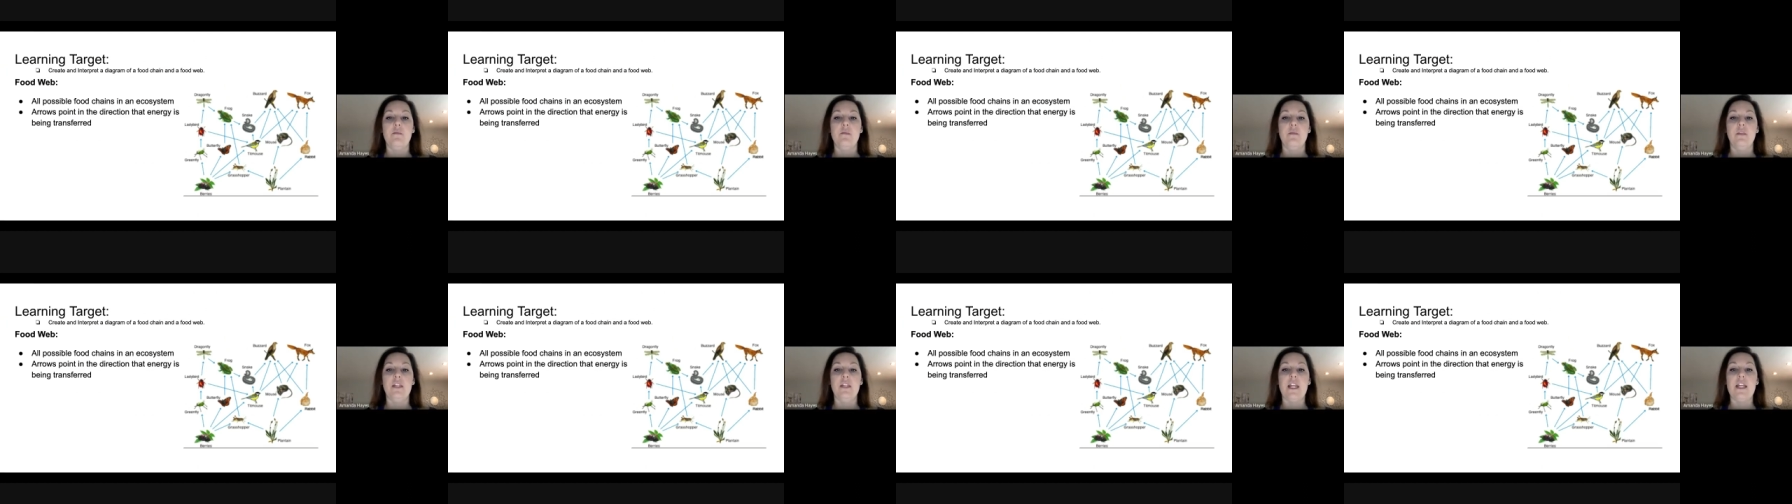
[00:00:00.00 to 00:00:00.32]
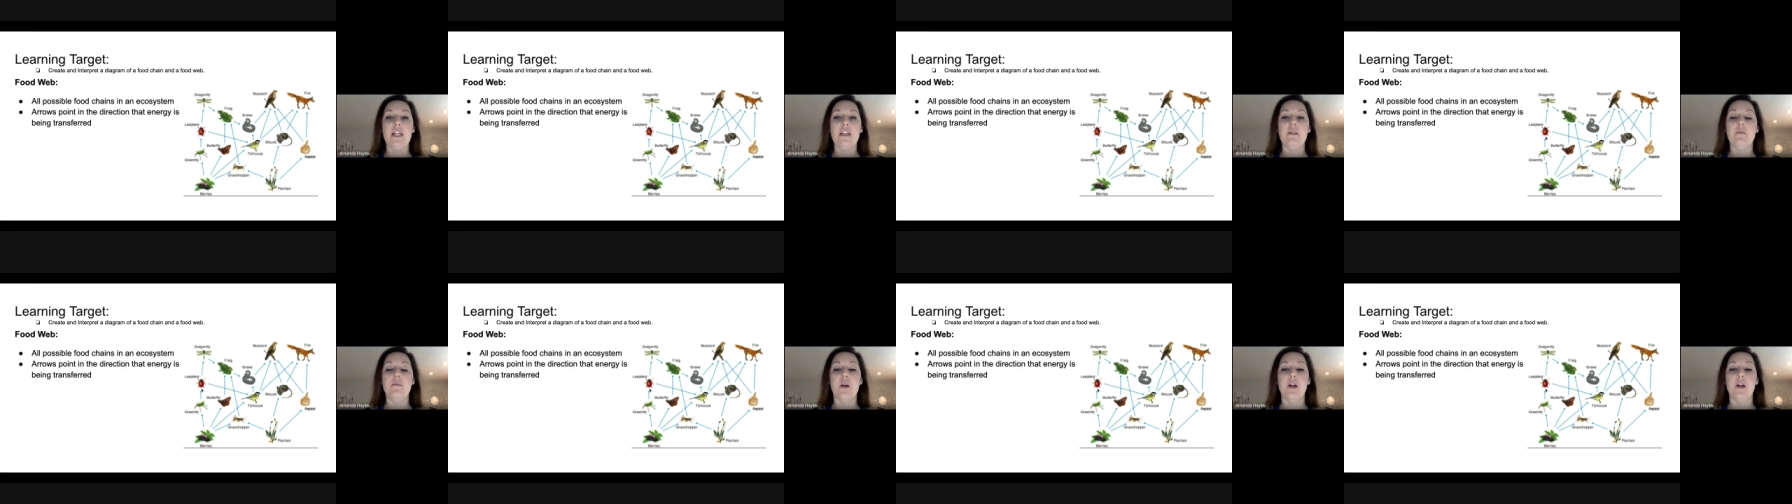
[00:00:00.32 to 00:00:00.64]

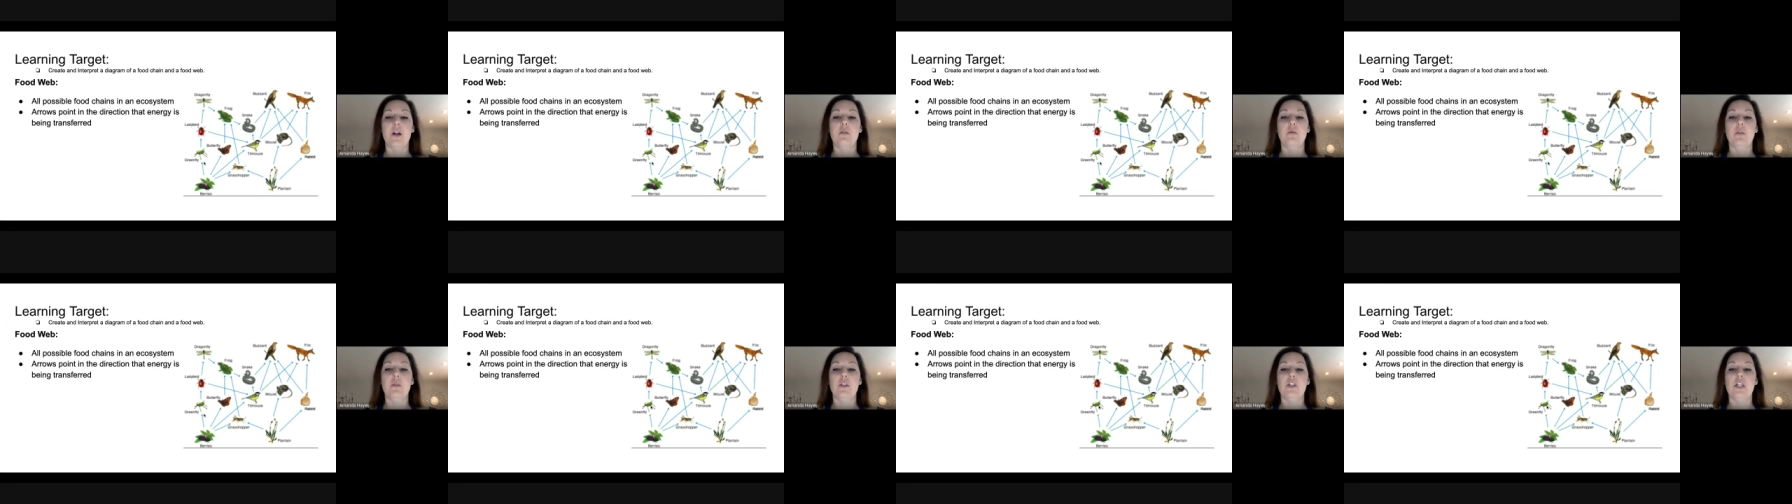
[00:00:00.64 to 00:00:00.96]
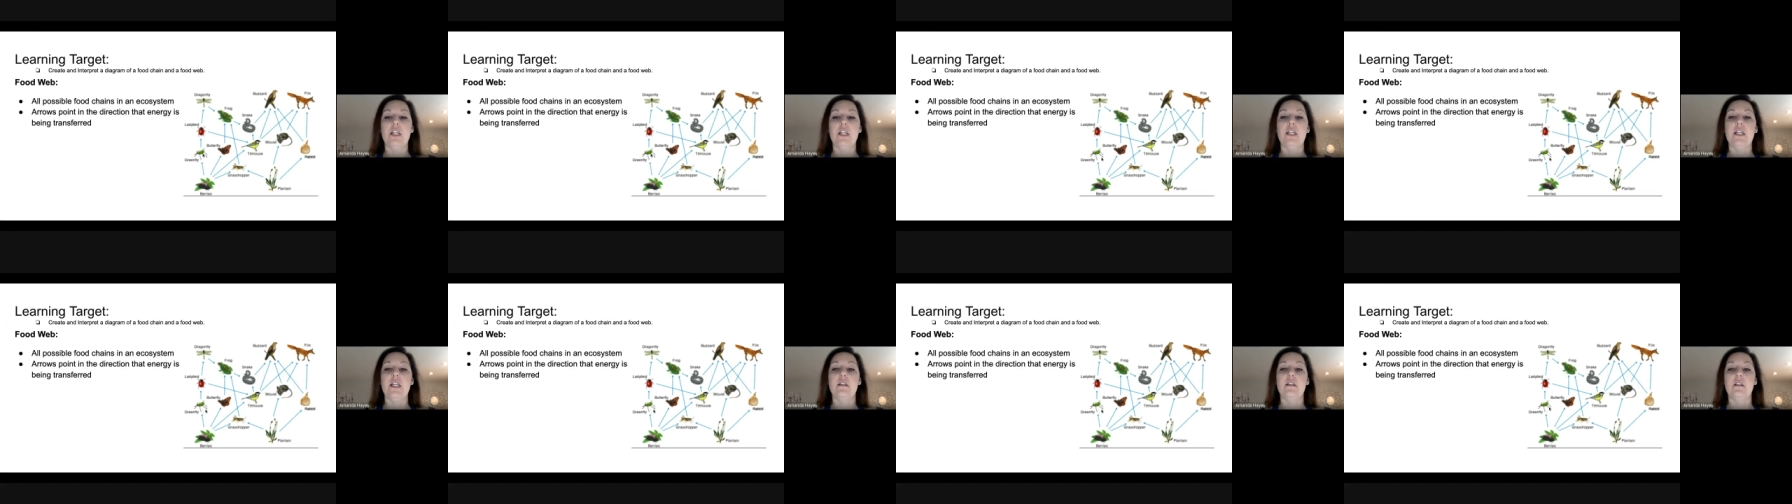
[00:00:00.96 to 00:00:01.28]
ladybird, which
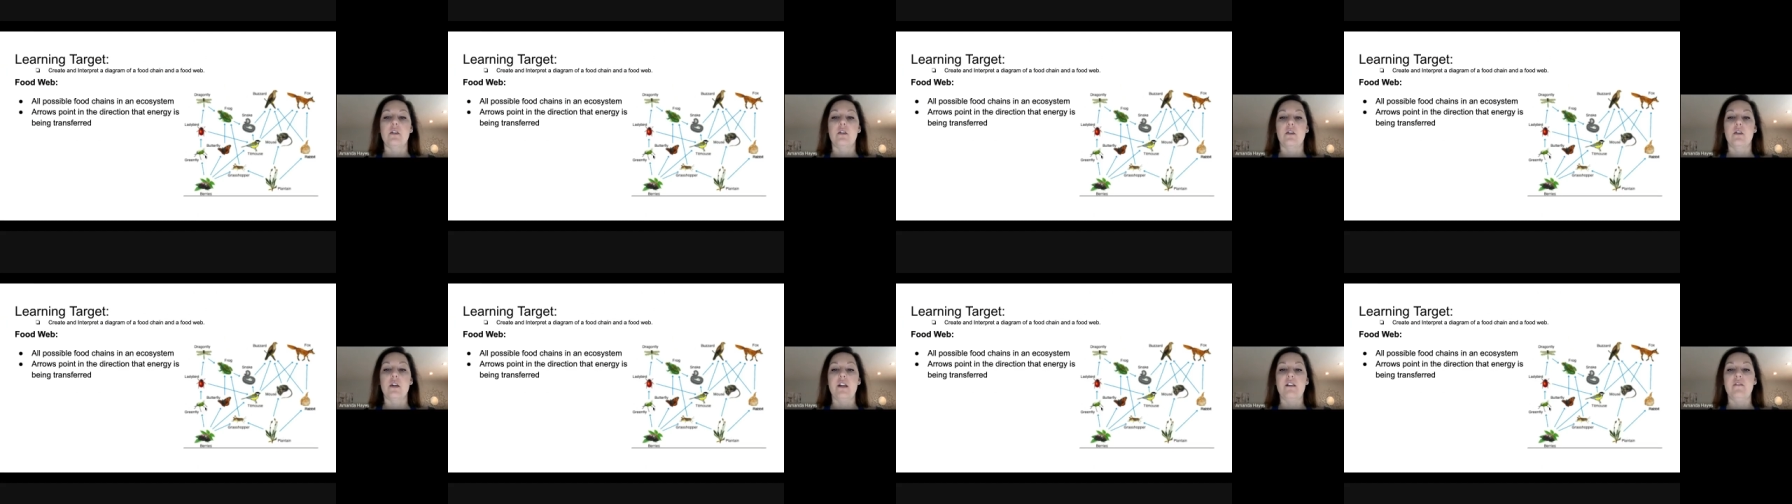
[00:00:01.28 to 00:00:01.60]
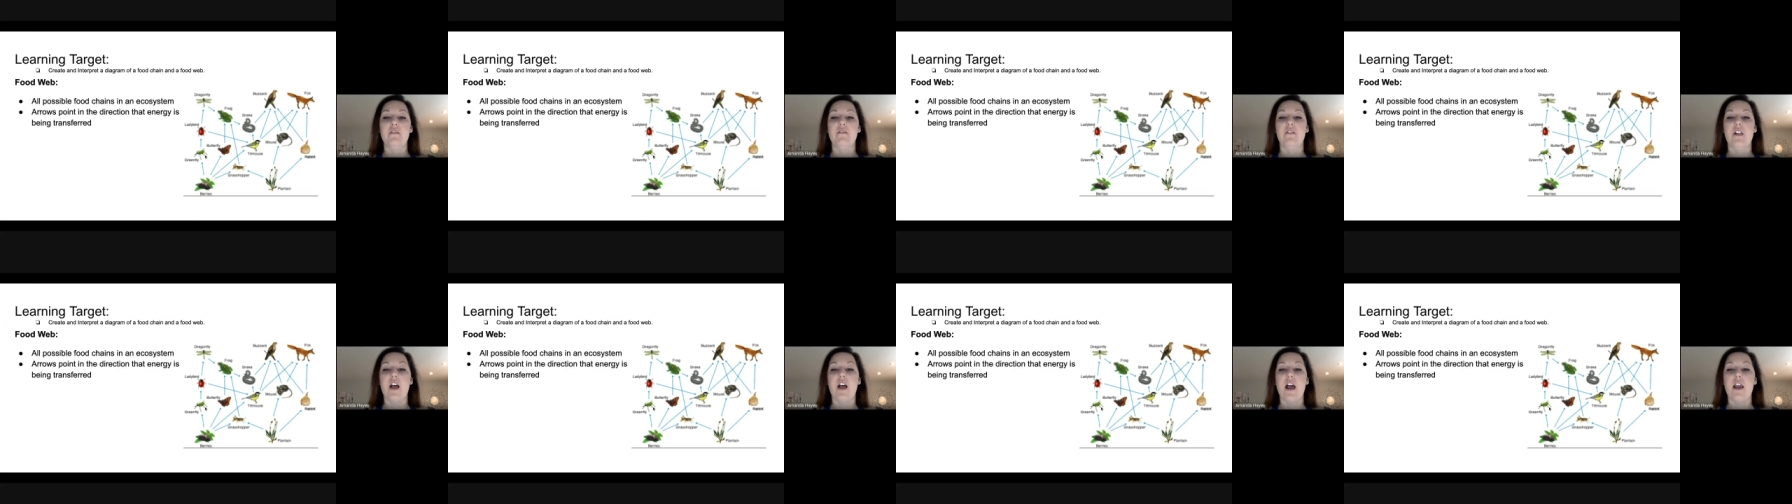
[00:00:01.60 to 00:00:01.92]
eats the
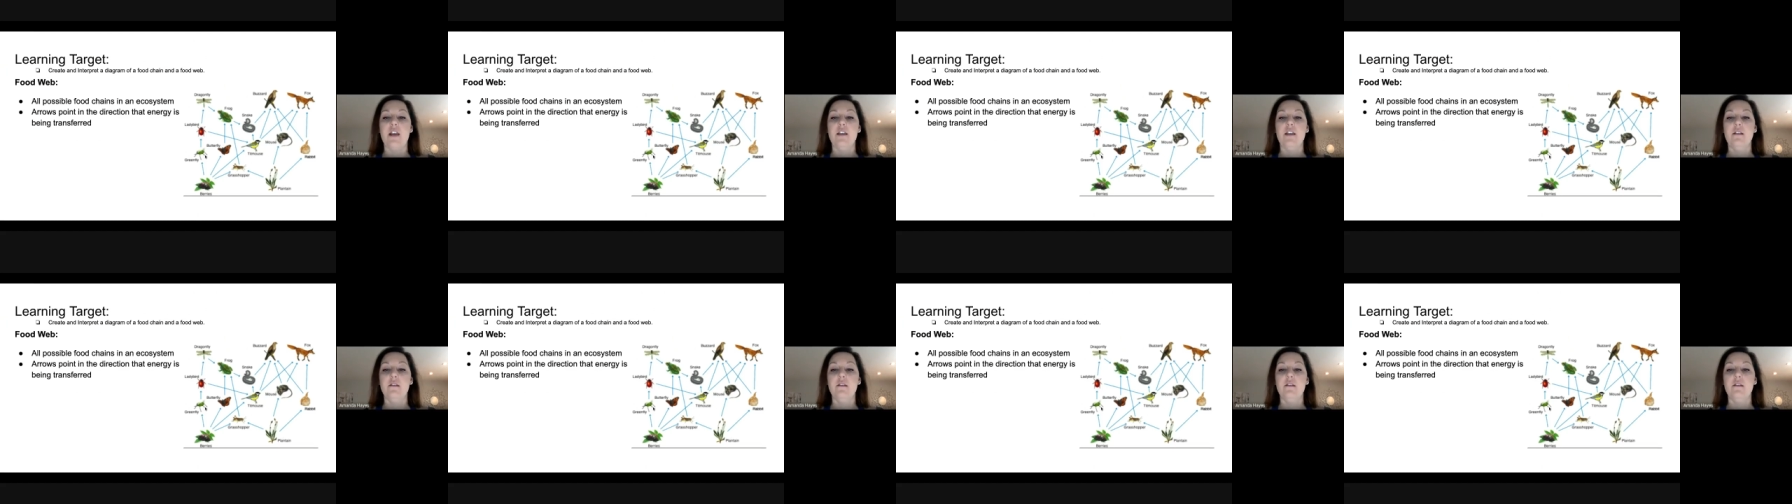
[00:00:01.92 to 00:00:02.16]
green fly.